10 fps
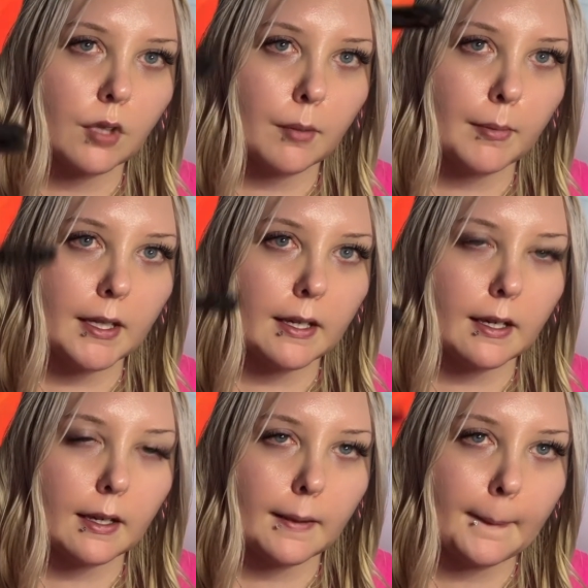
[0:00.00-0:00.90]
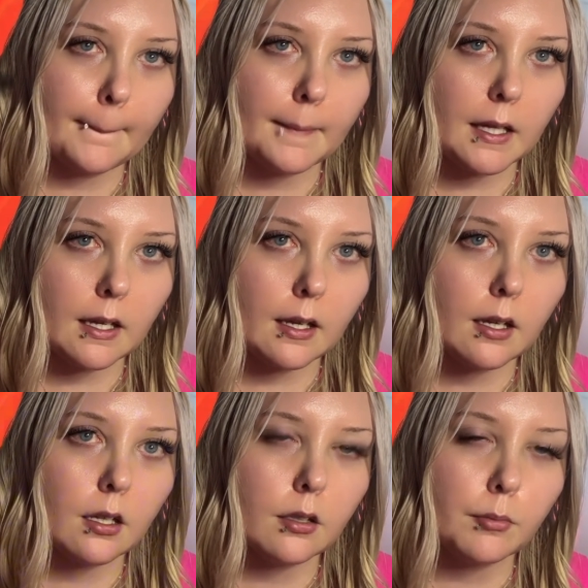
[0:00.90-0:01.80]
blink, blink,
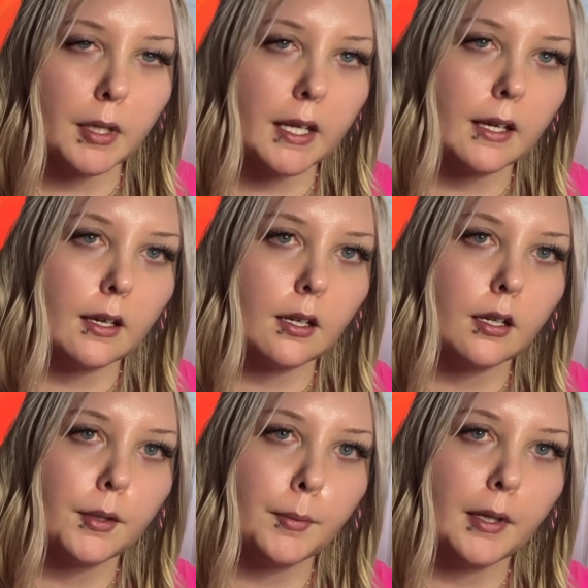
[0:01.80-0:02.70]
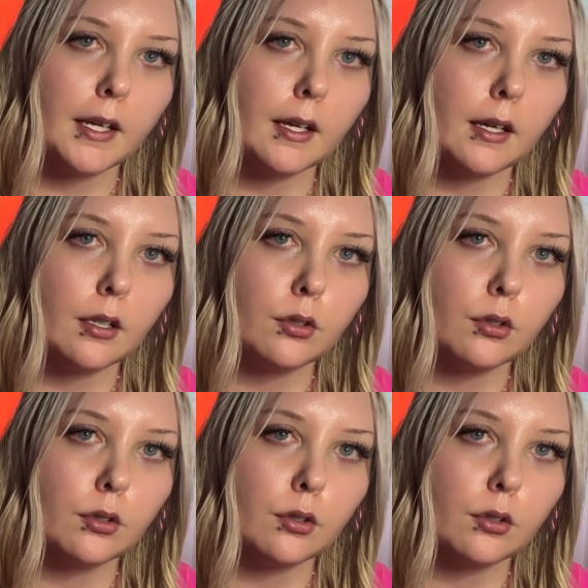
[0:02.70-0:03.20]
blink, blink.